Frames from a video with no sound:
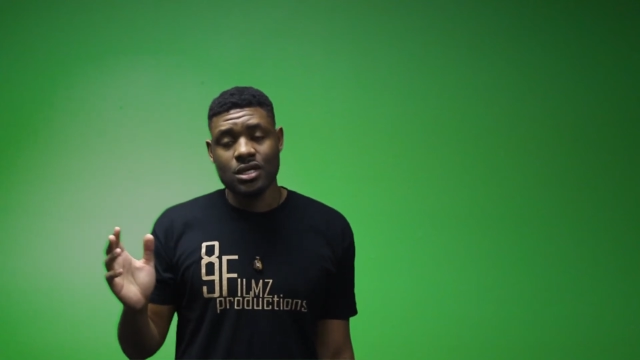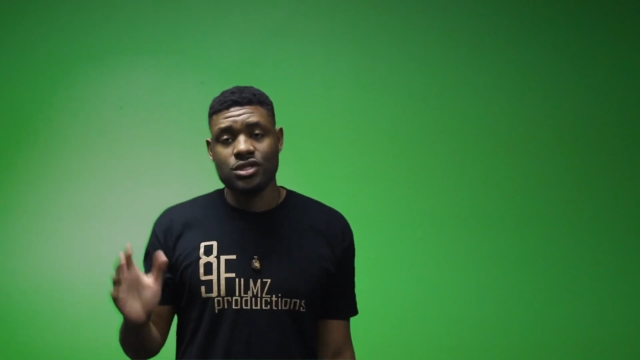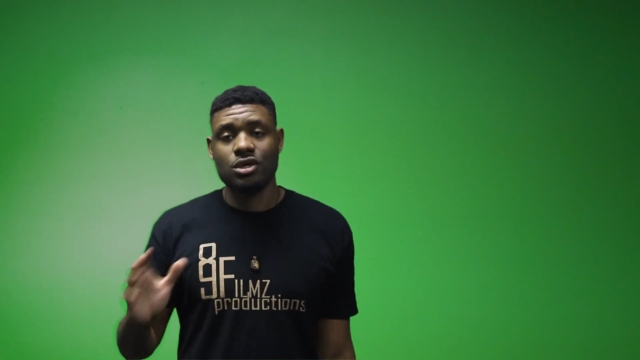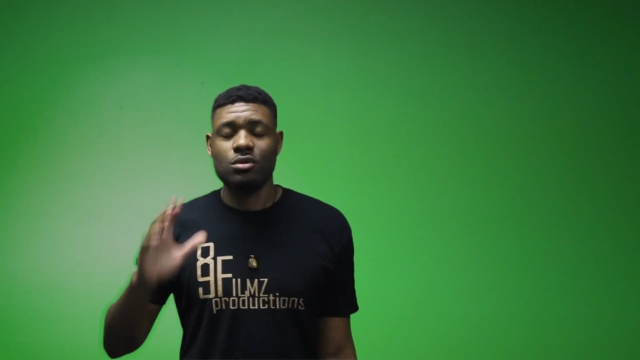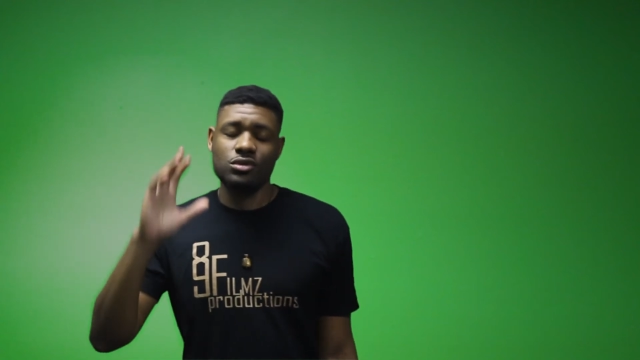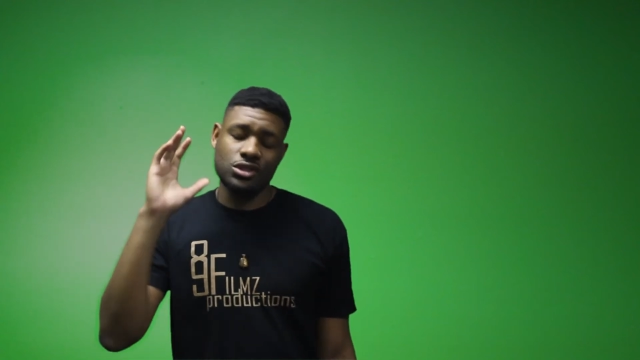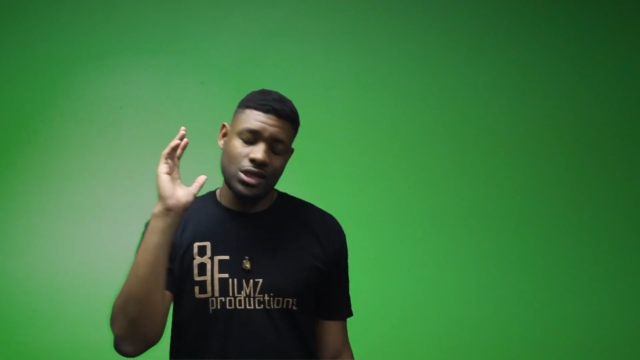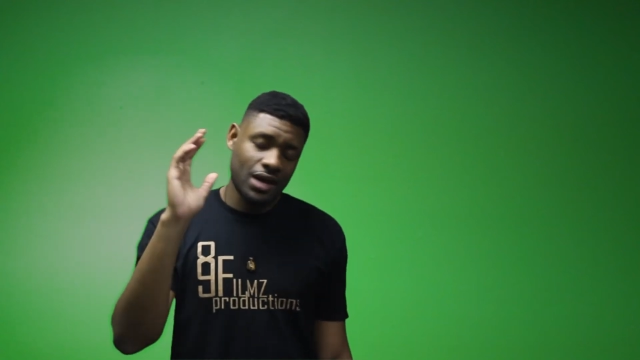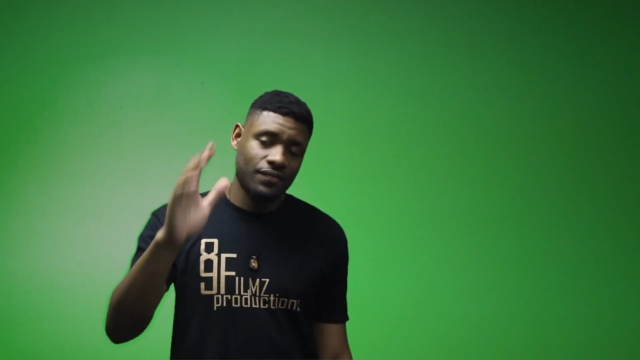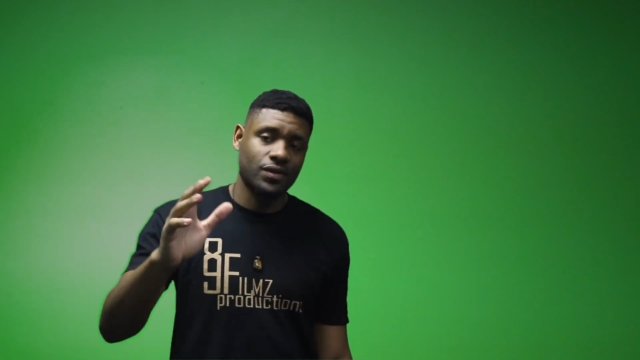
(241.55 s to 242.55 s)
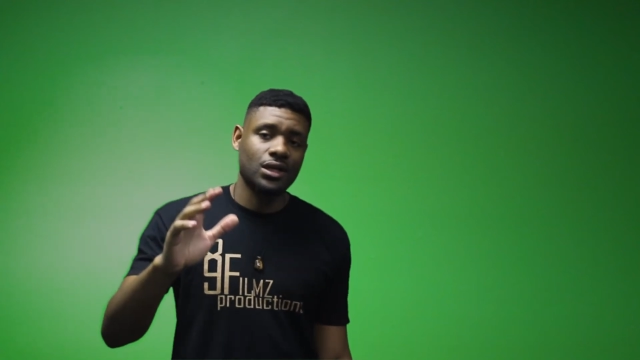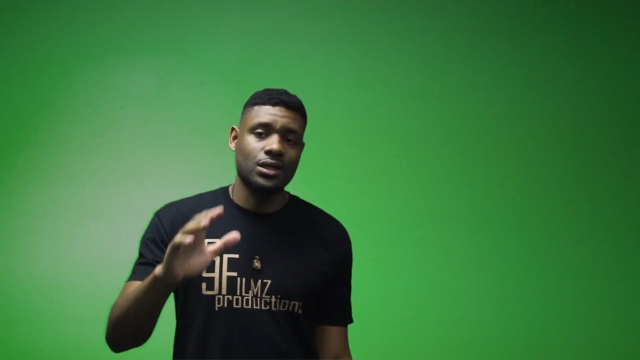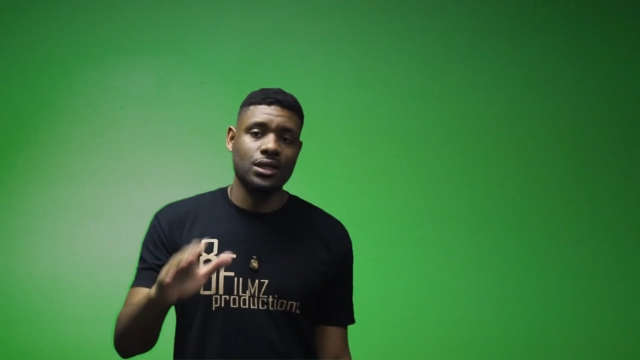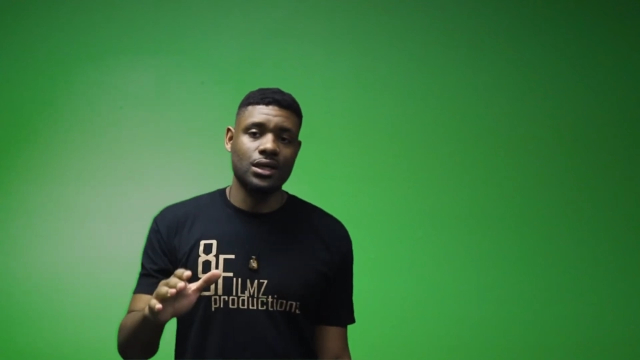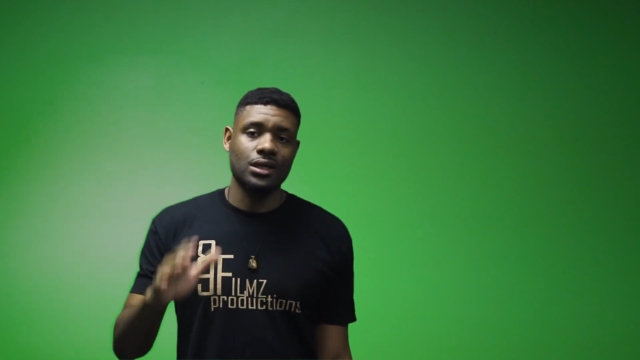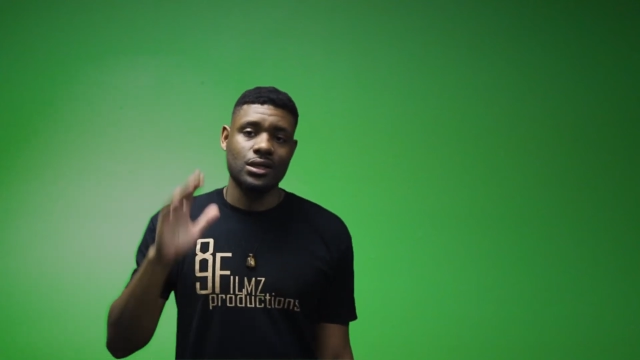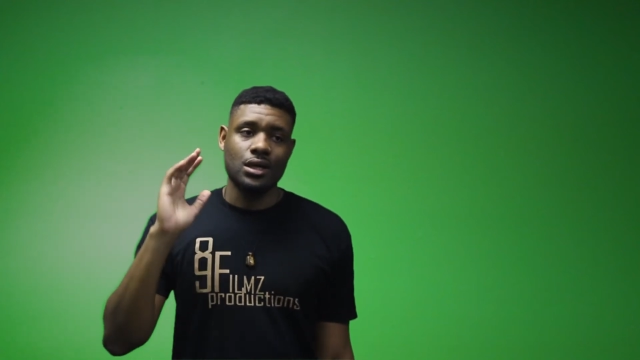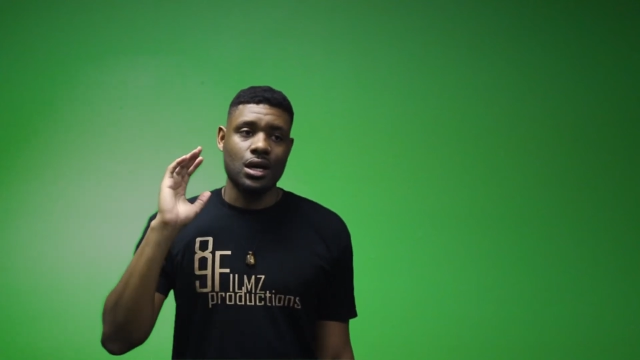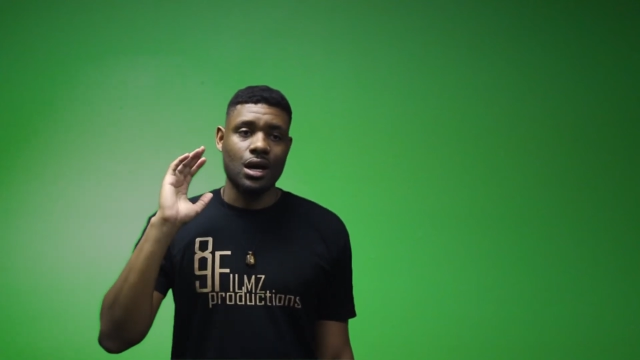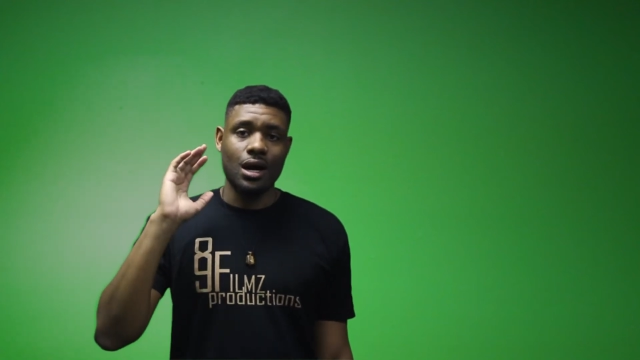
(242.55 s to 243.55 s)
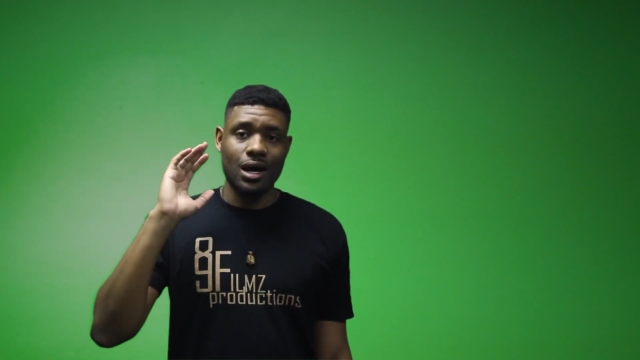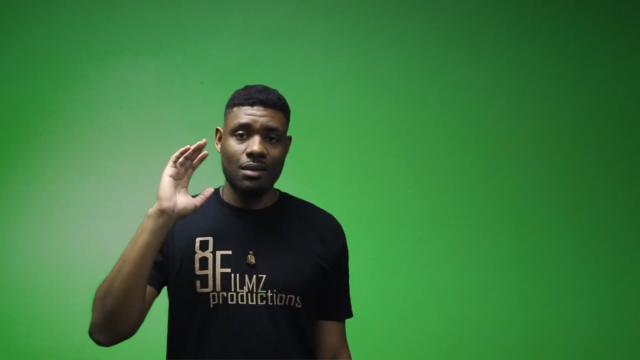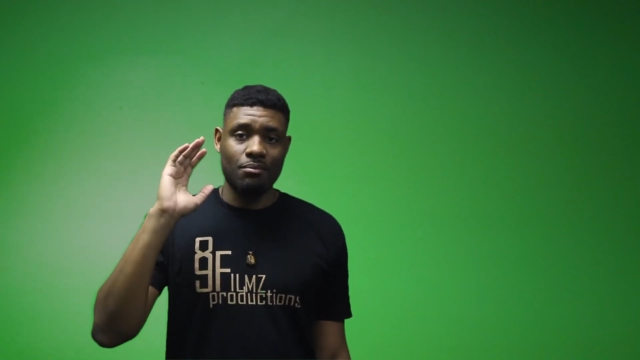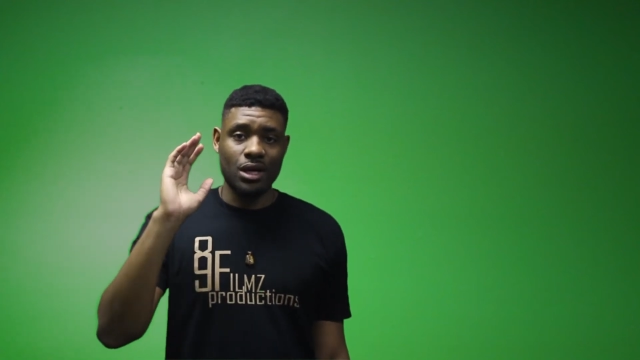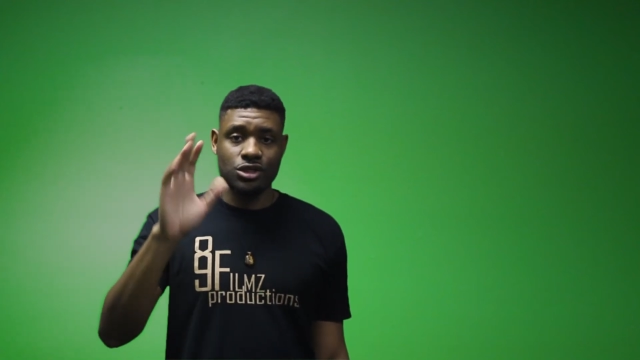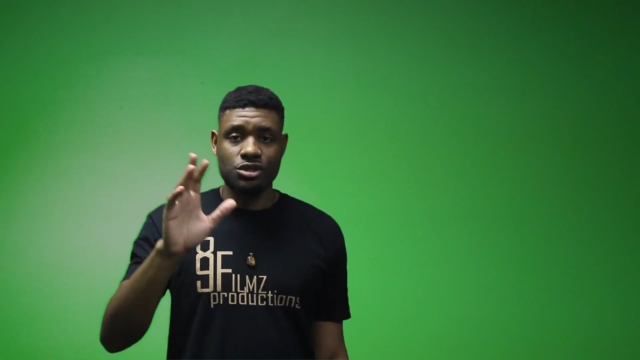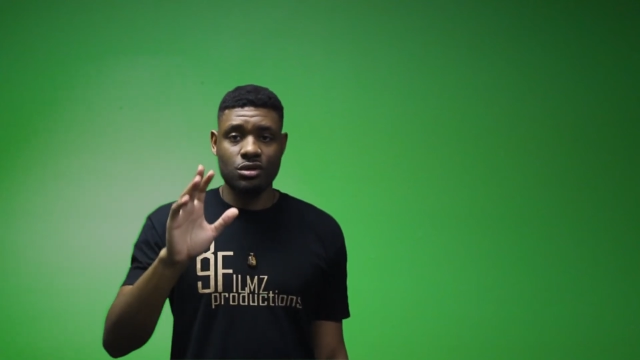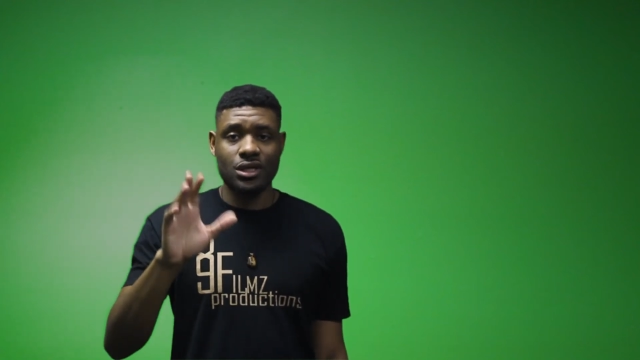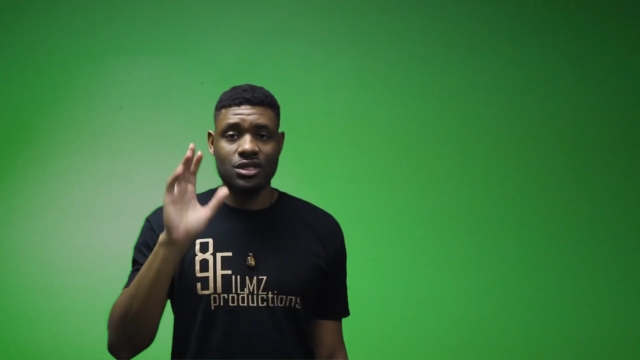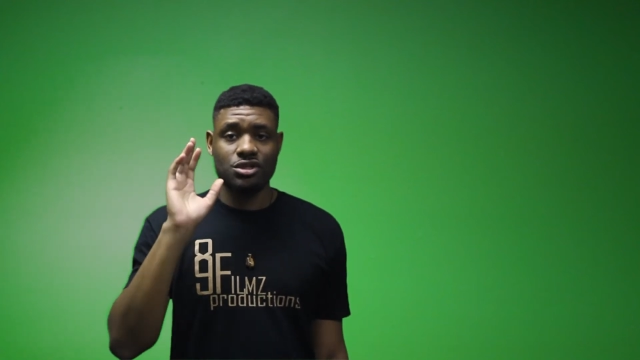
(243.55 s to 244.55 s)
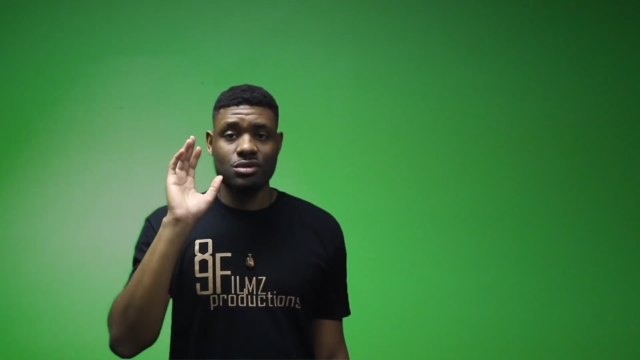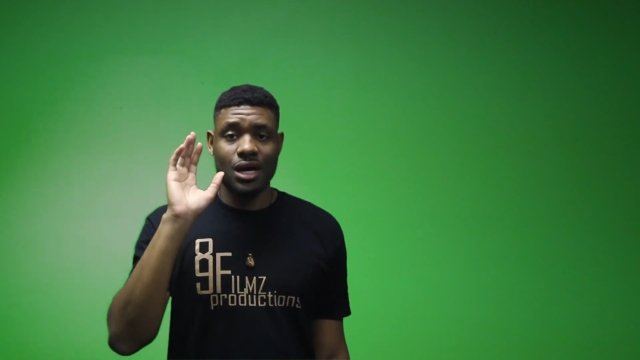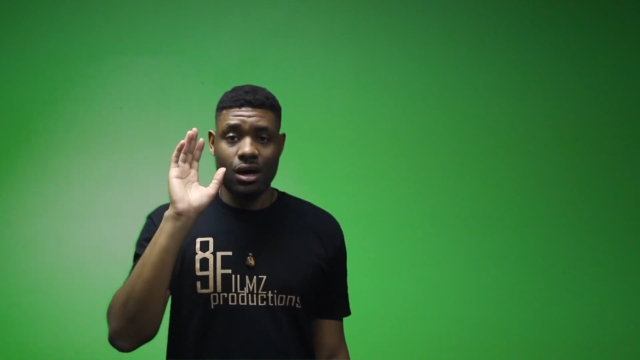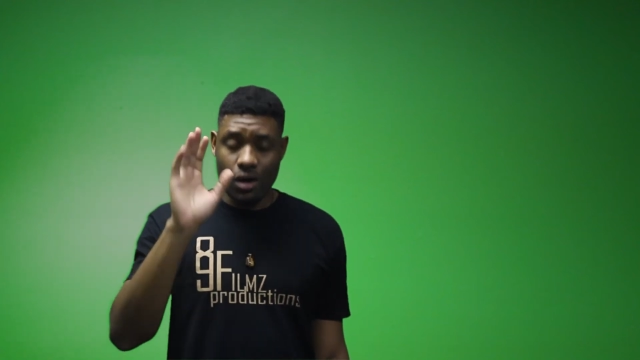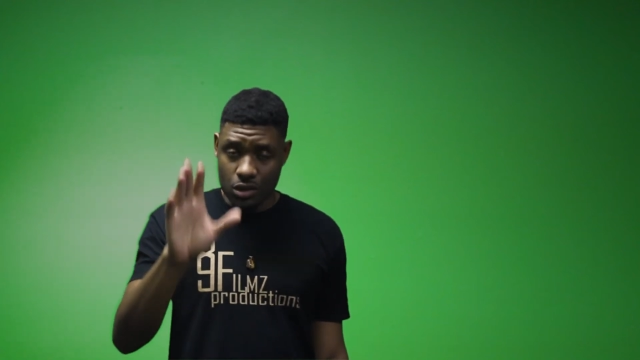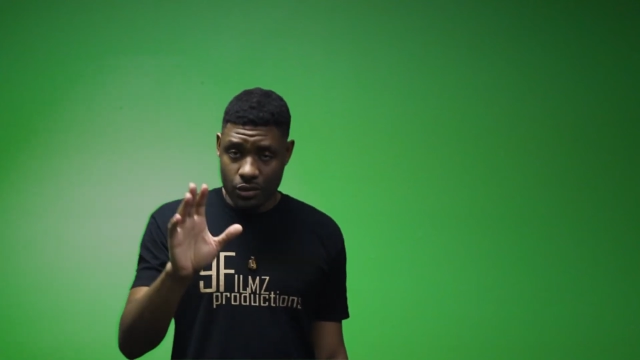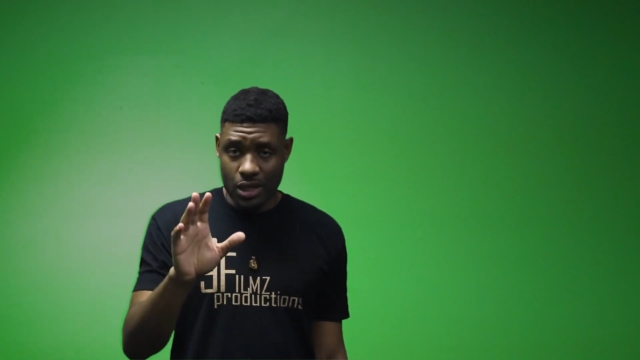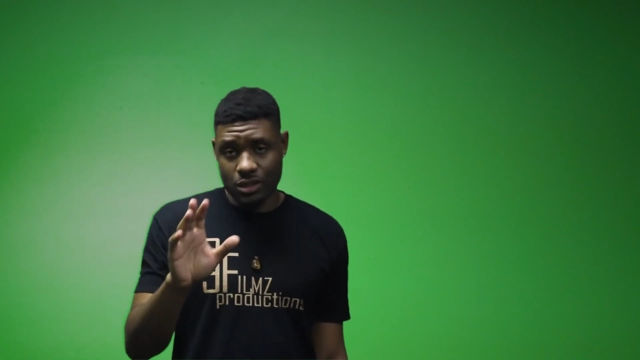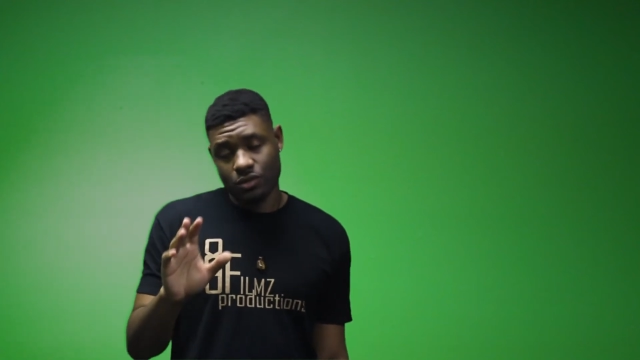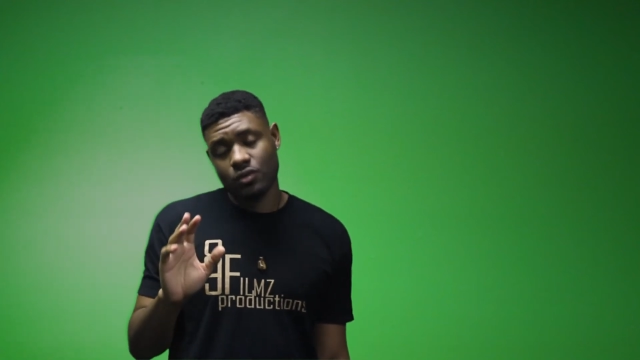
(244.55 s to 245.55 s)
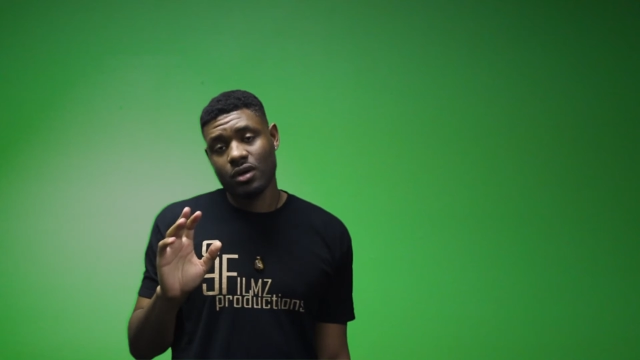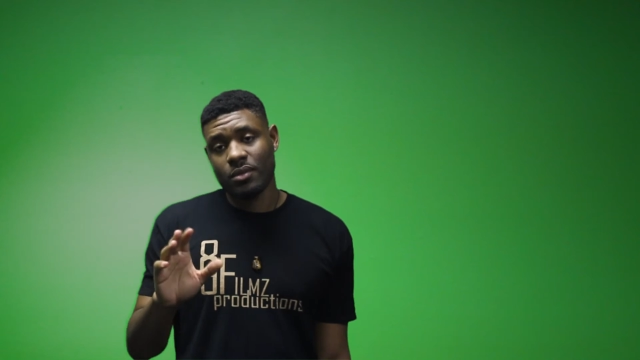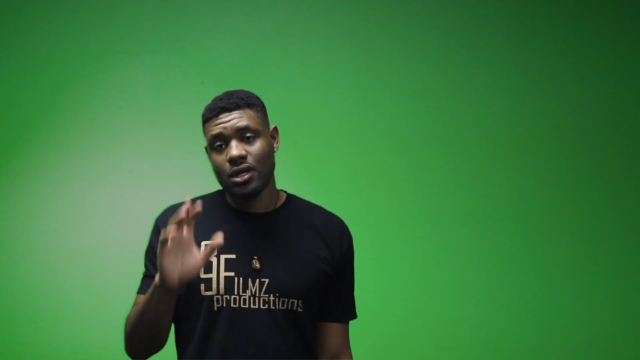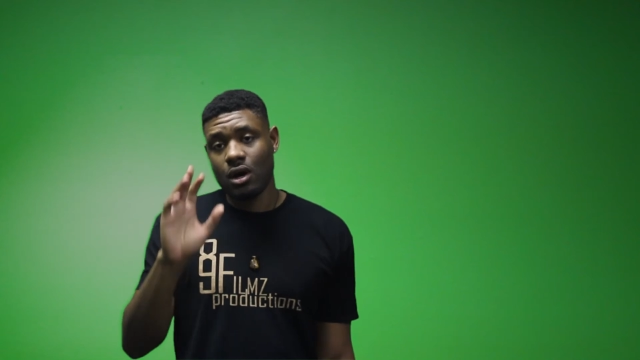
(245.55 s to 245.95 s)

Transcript: So definitely make sure that you got all the right equipment,